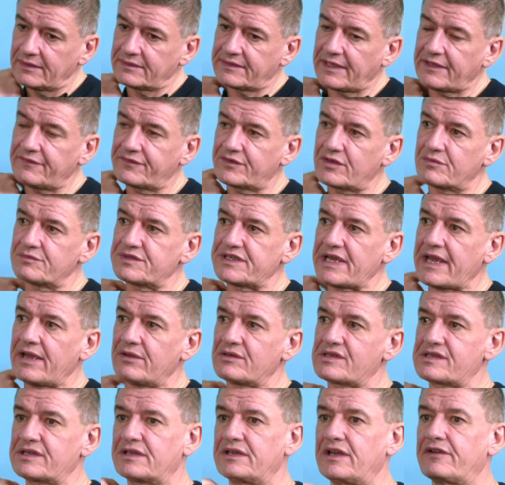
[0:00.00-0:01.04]
They've come
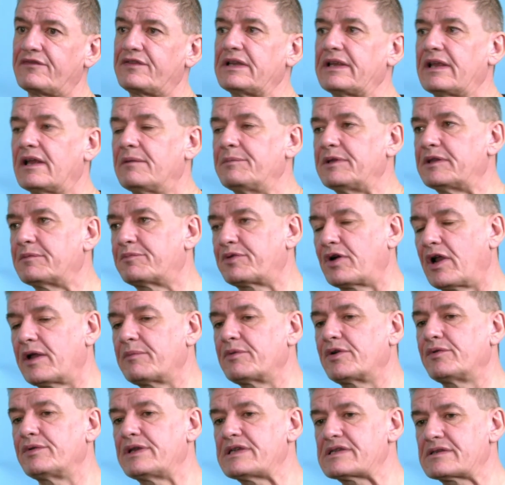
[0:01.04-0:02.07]
down significantly. I mean, the
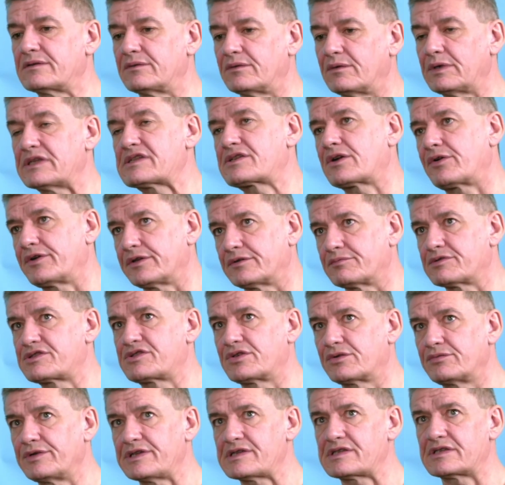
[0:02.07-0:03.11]
primary reason, well, sorry, there was
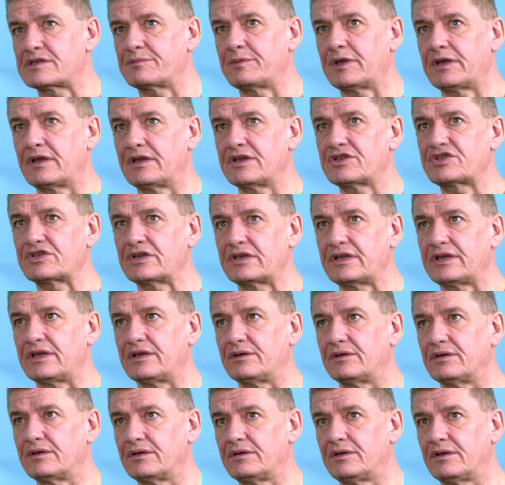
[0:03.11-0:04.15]
two reasons. I mean,
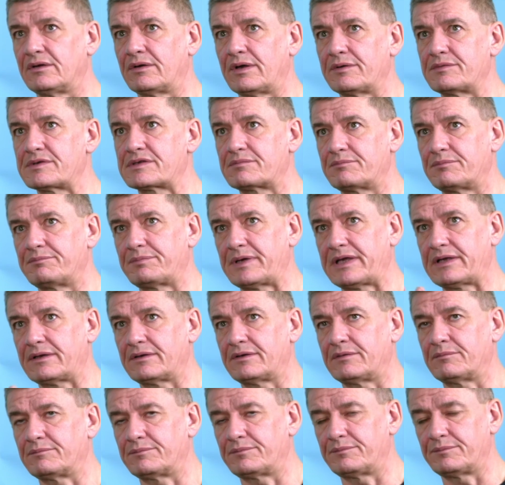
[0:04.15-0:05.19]
initially, you know, I was
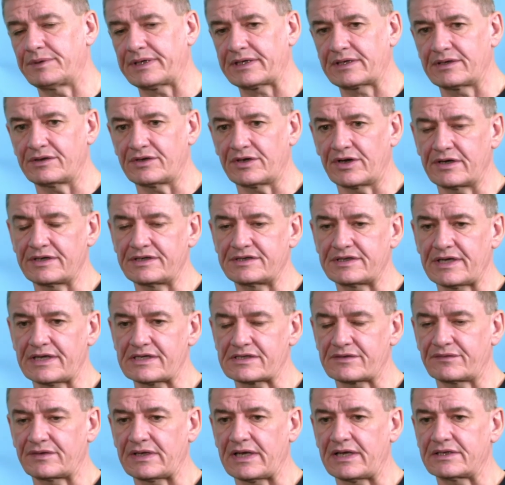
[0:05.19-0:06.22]
back in the early
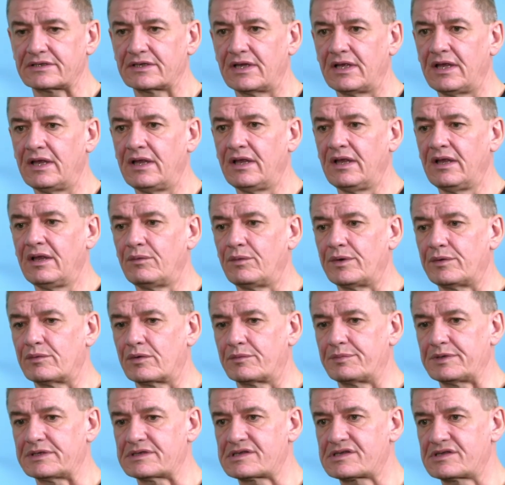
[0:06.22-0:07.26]
days of that, we
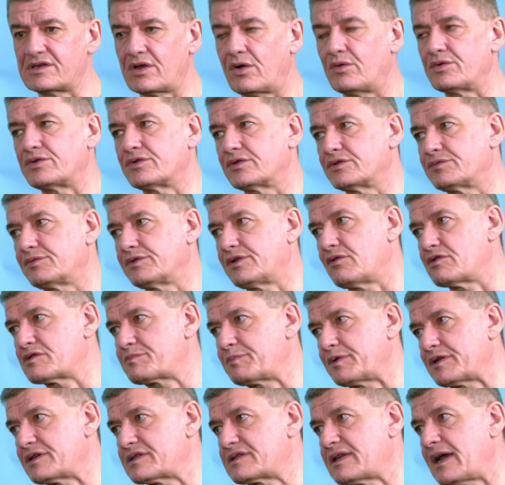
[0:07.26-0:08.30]
were being snowed under with those,
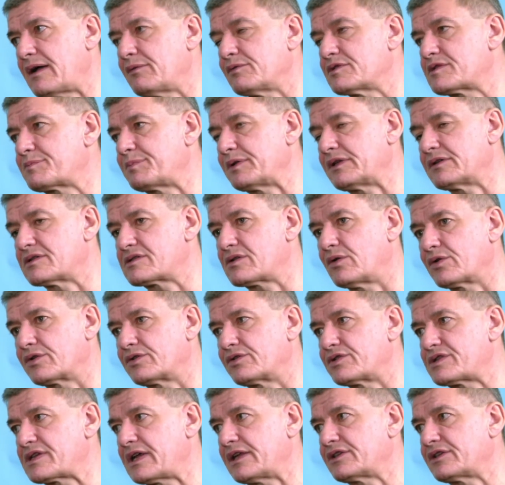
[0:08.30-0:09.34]
because that was because
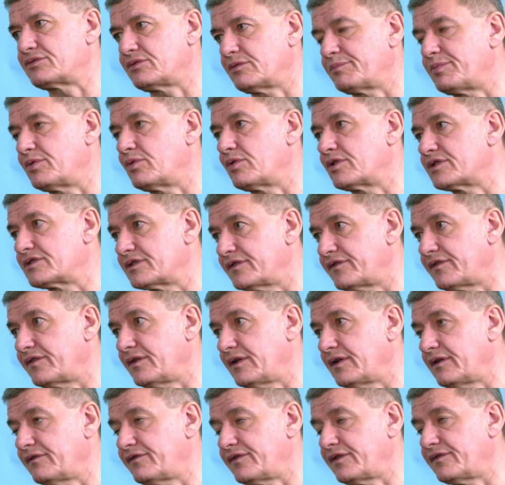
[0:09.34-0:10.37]
auditors to report if
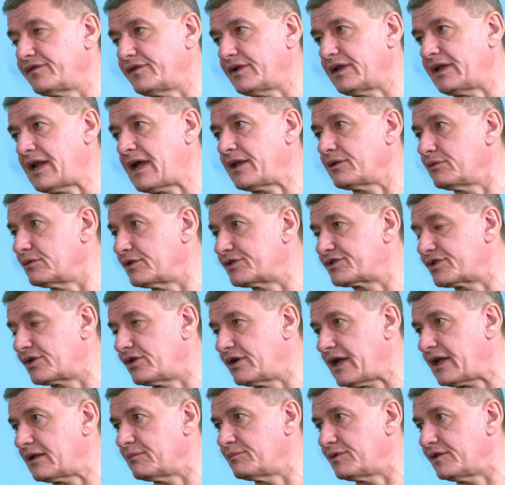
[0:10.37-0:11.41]
an annual
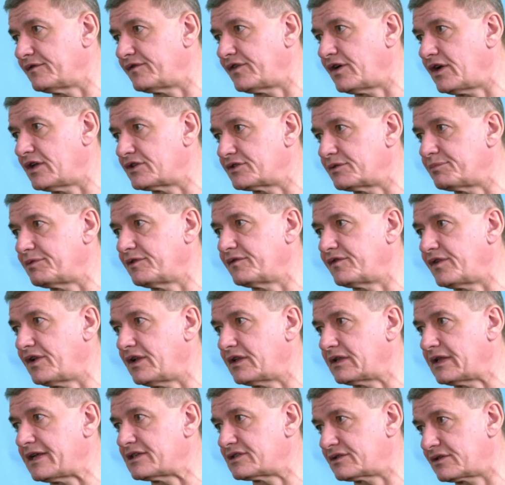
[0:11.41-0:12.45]
return hadn't been filed or been
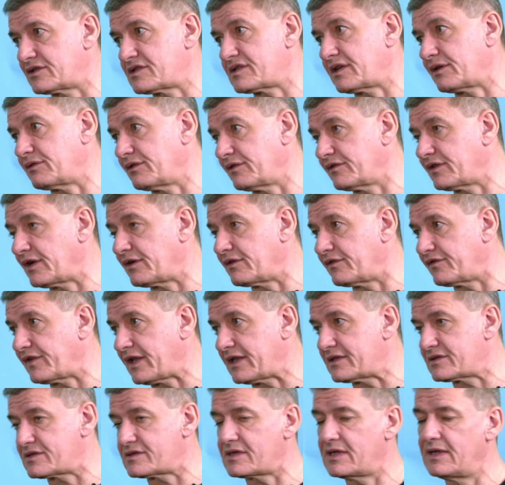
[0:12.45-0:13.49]
filed late, because they're
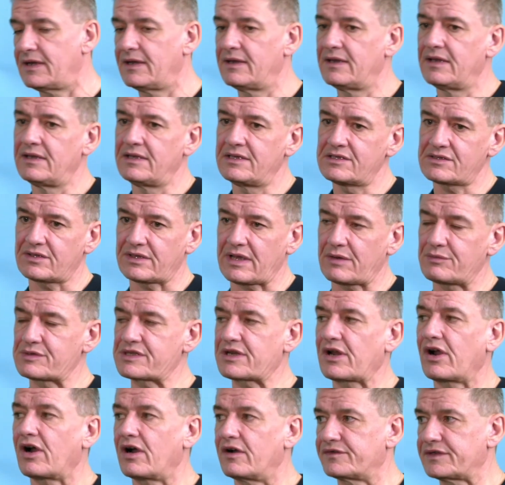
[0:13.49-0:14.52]
offences. So that was
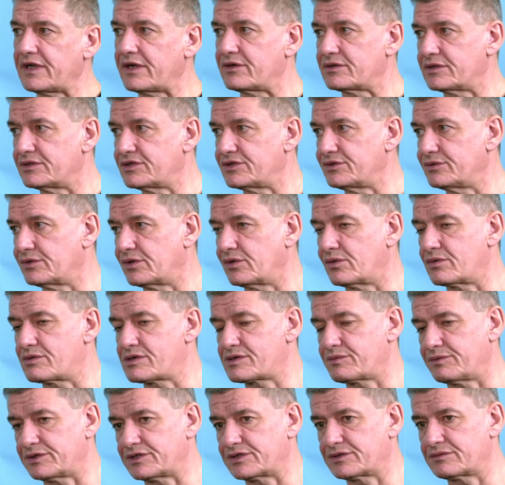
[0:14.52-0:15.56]
carved out in due
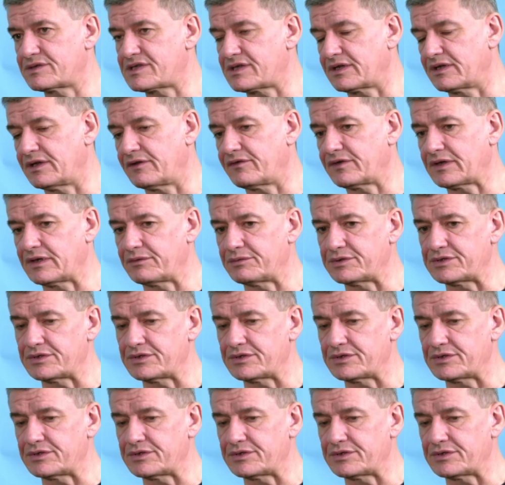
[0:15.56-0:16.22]
course, which was significantly